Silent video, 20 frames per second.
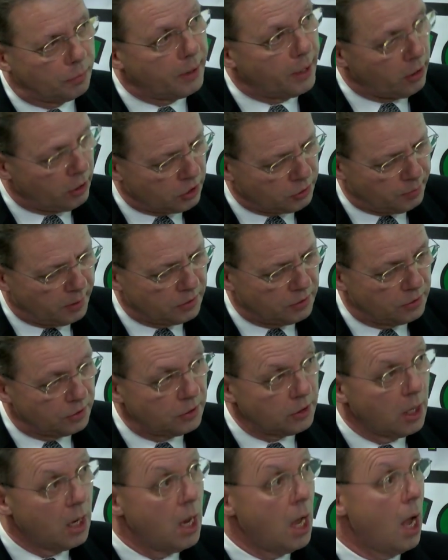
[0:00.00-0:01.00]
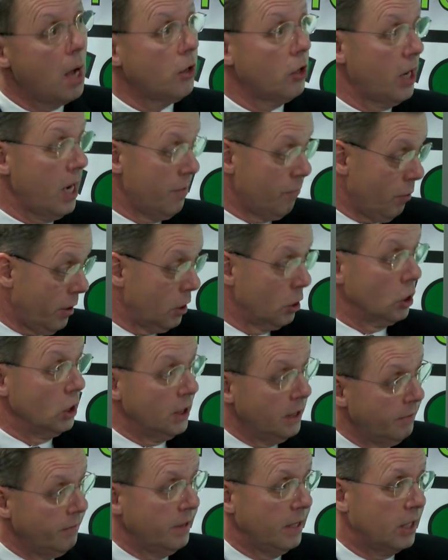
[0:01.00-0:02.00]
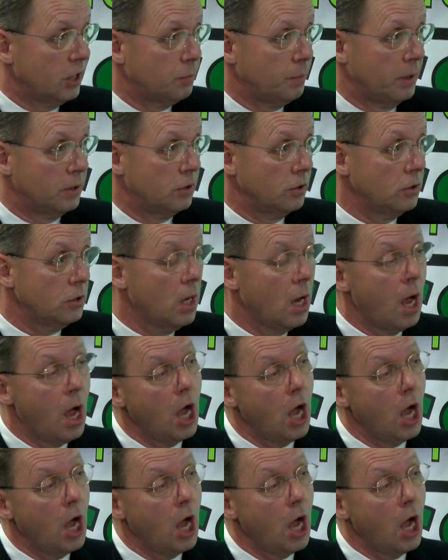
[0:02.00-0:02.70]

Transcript: care expenses. I'm going to have regular living expenses.